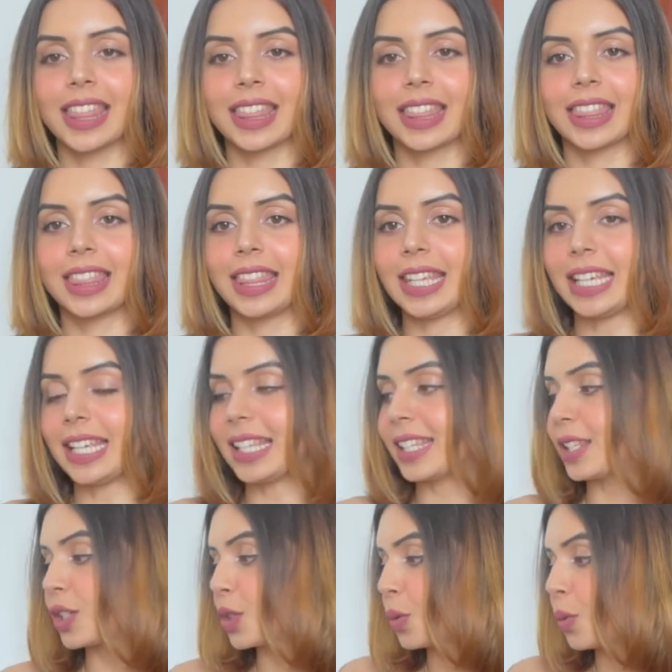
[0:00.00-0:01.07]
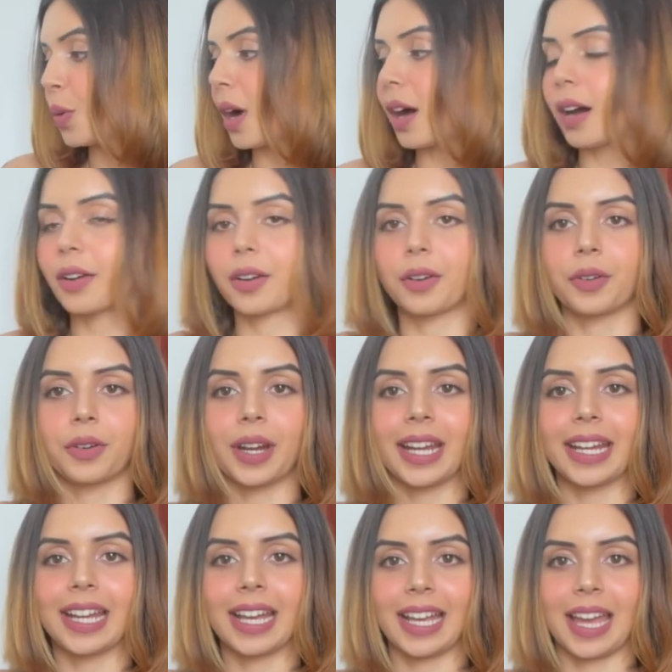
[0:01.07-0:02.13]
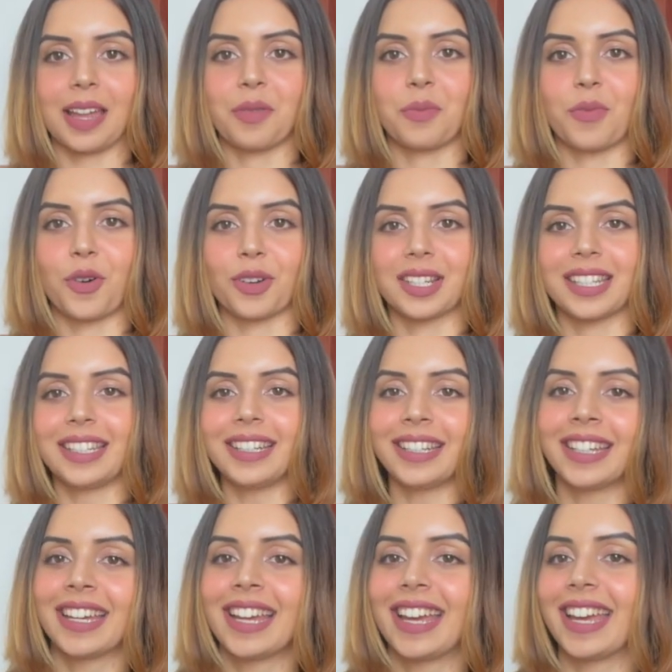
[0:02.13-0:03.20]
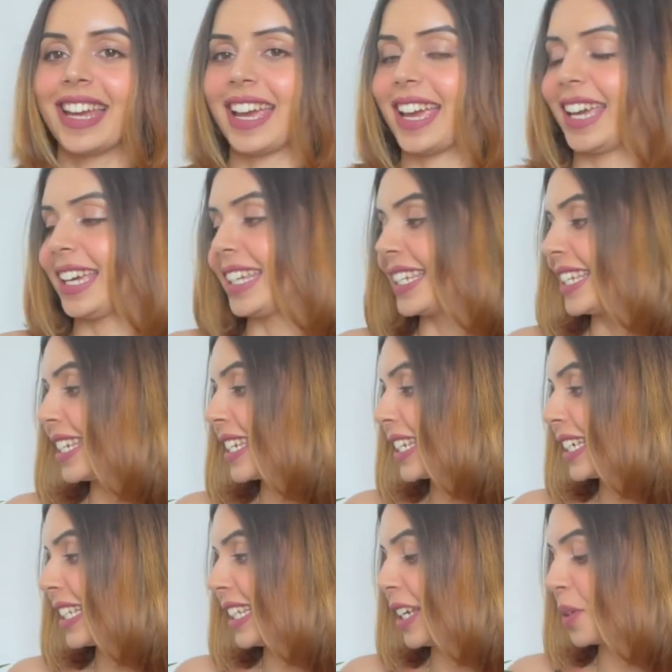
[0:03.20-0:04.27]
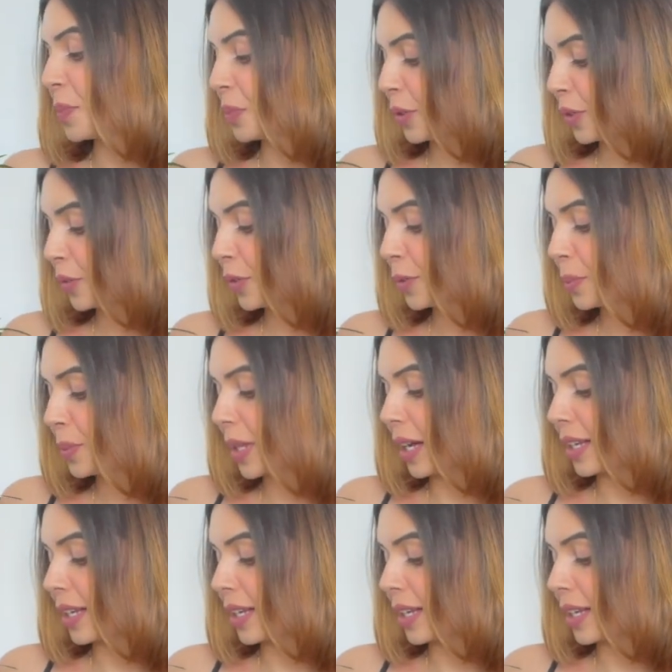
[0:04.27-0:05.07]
these two are Rick and Morty, and they are beautiful plants.